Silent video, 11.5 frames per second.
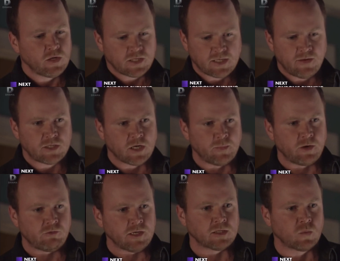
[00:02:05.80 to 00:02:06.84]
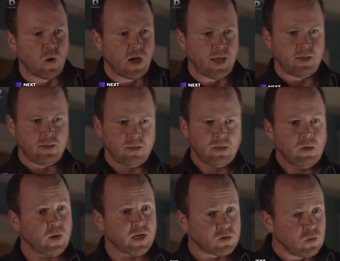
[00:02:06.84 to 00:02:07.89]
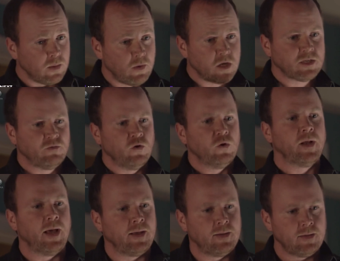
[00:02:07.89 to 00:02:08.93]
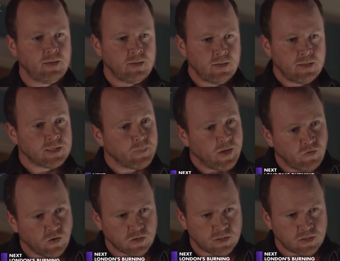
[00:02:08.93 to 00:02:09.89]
enough to tell me the reasons why. Well, that's all I'm asking for now, is a bit of honesty.